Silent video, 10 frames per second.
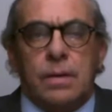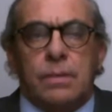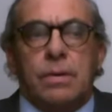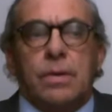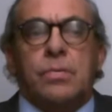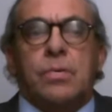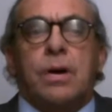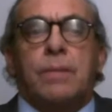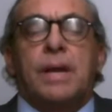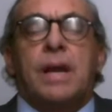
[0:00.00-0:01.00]
Things are
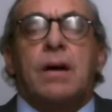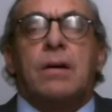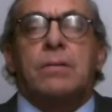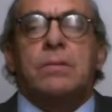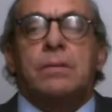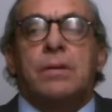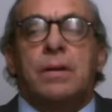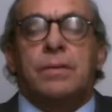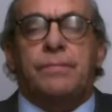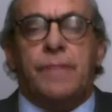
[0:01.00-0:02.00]
coming out,
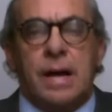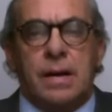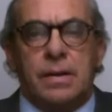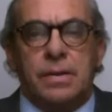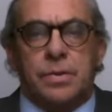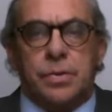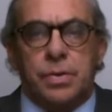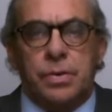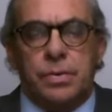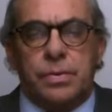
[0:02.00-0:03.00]
and finally the
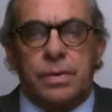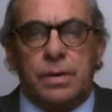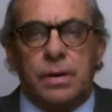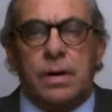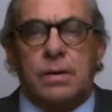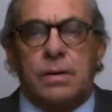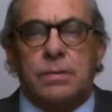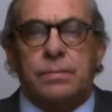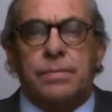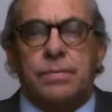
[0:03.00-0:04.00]
truth of
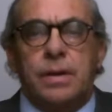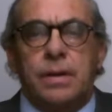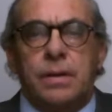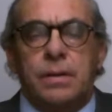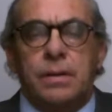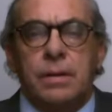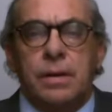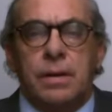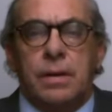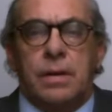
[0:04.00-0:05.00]
the
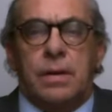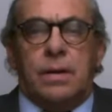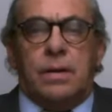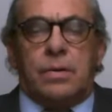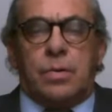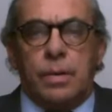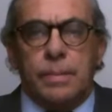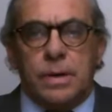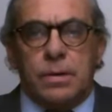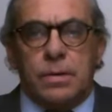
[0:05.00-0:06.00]

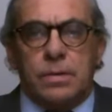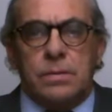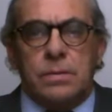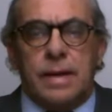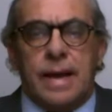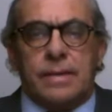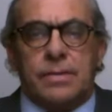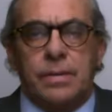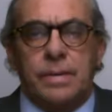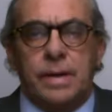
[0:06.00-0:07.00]
criminal
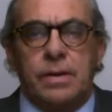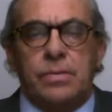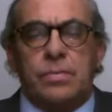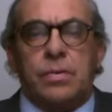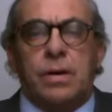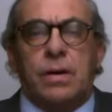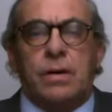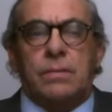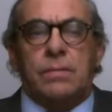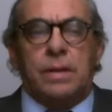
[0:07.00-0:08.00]
activities
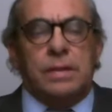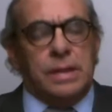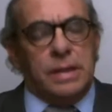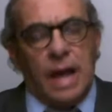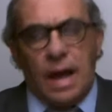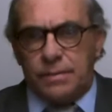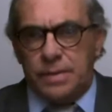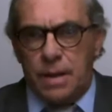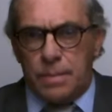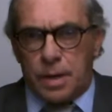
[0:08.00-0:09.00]
of a lot of
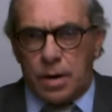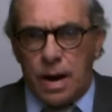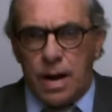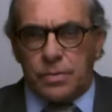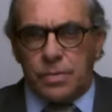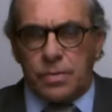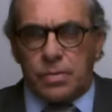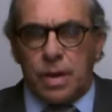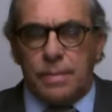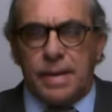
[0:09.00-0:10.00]
Democrats is
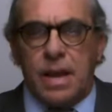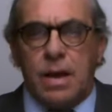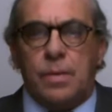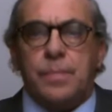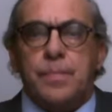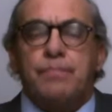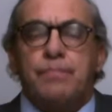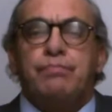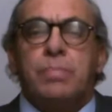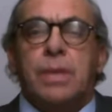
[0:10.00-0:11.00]
coming
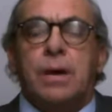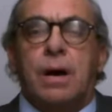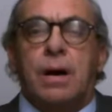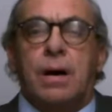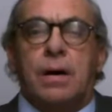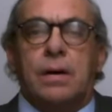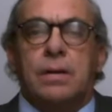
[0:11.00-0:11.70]
out.